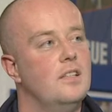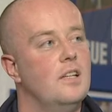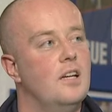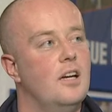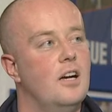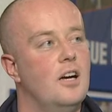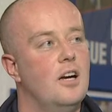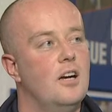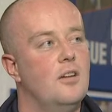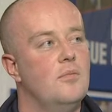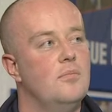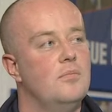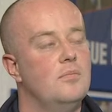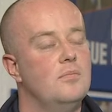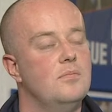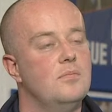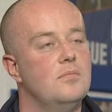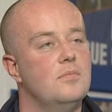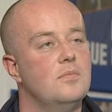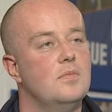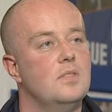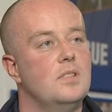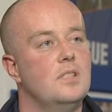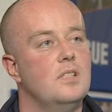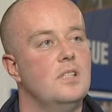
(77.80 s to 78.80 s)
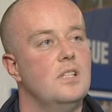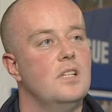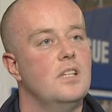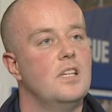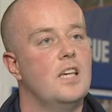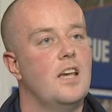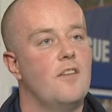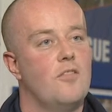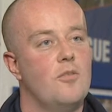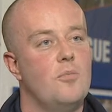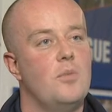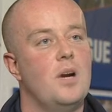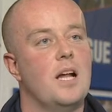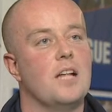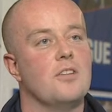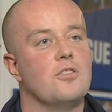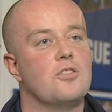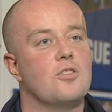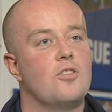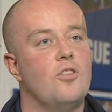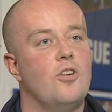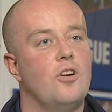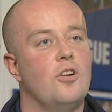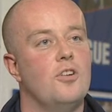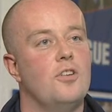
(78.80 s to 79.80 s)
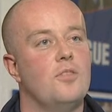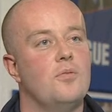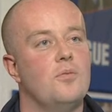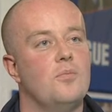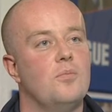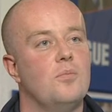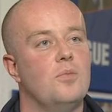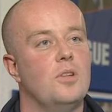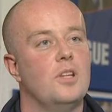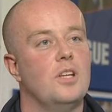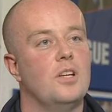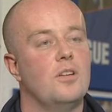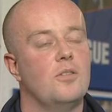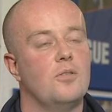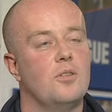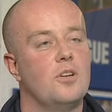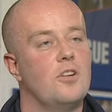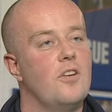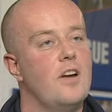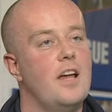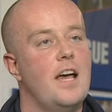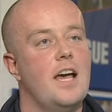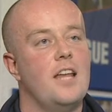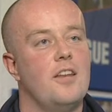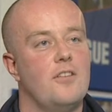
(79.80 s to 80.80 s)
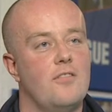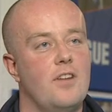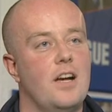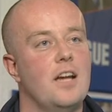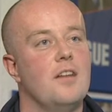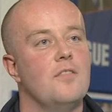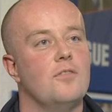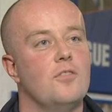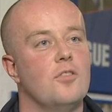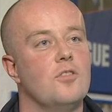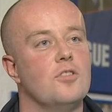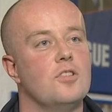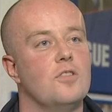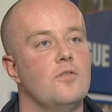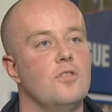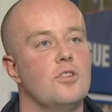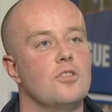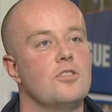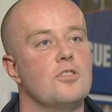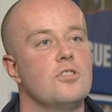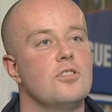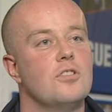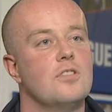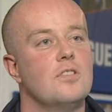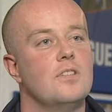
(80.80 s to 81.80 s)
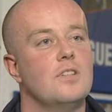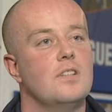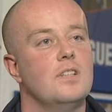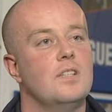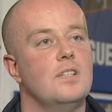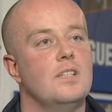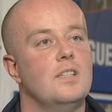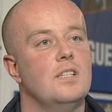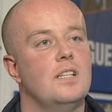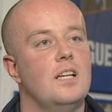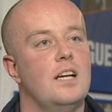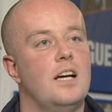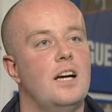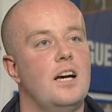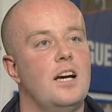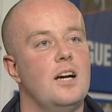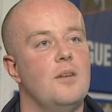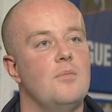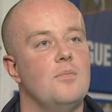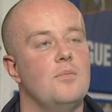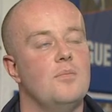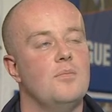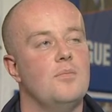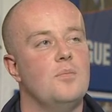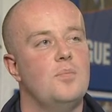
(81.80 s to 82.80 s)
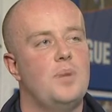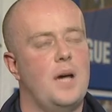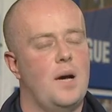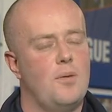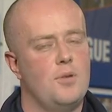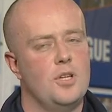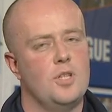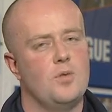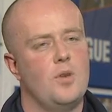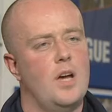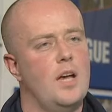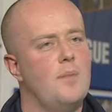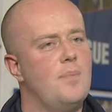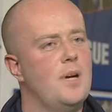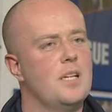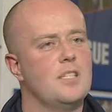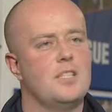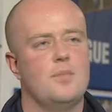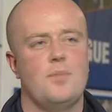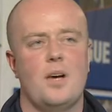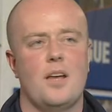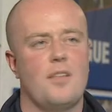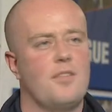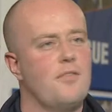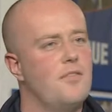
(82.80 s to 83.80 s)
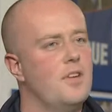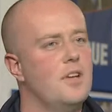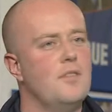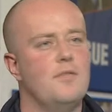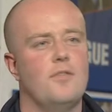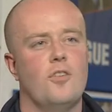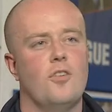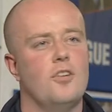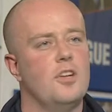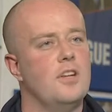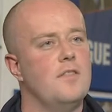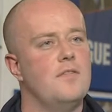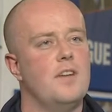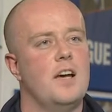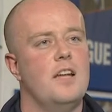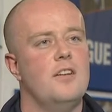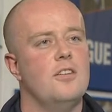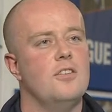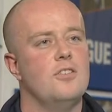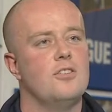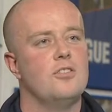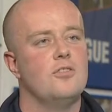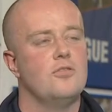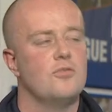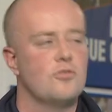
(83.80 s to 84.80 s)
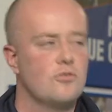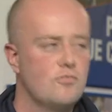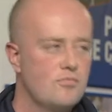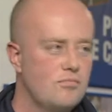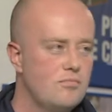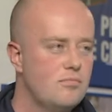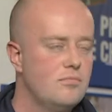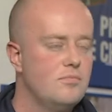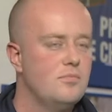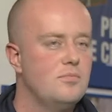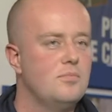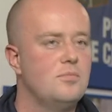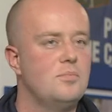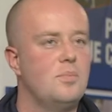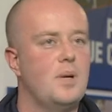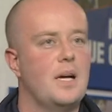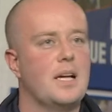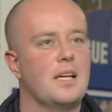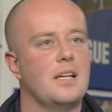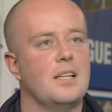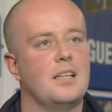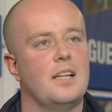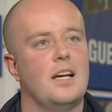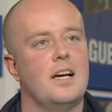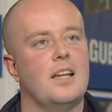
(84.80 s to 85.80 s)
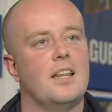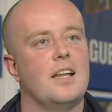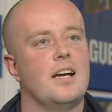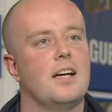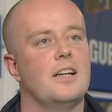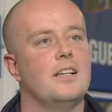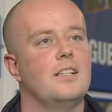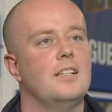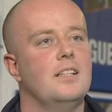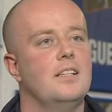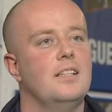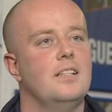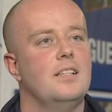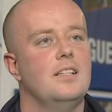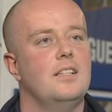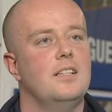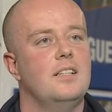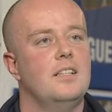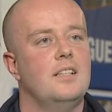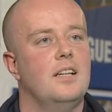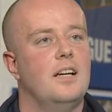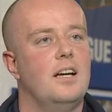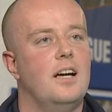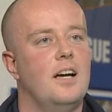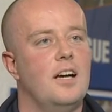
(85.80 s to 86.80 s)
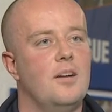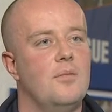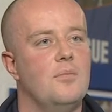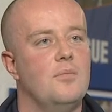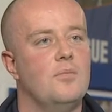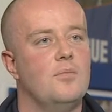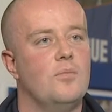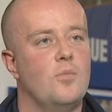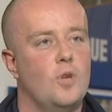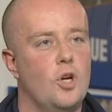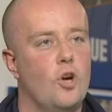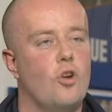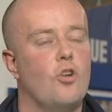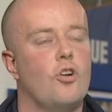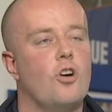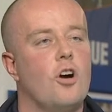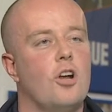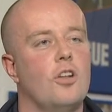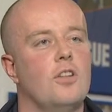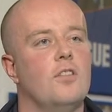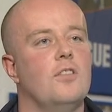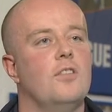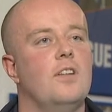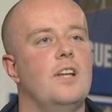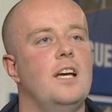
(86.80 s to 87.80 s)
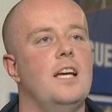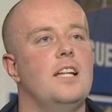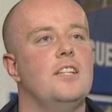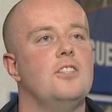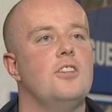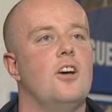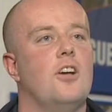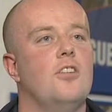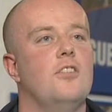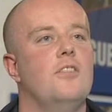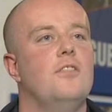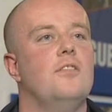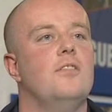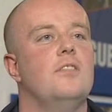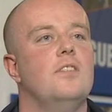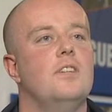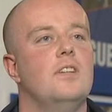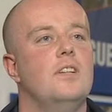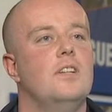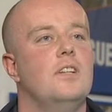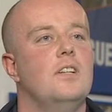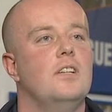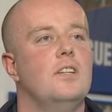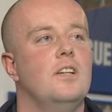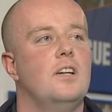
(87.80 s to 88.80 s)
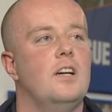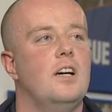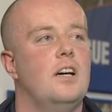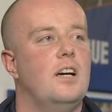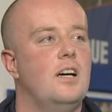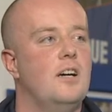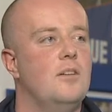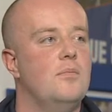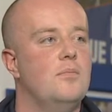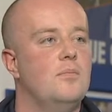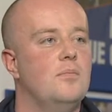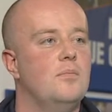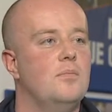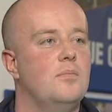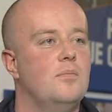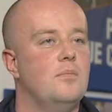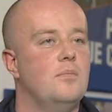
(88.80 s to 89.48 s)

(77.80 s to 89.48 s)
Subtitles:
Kevin Brown scored with a great header right in front of us. Powered his way past about 3-4 defenders and just banged like that. We hung on late on.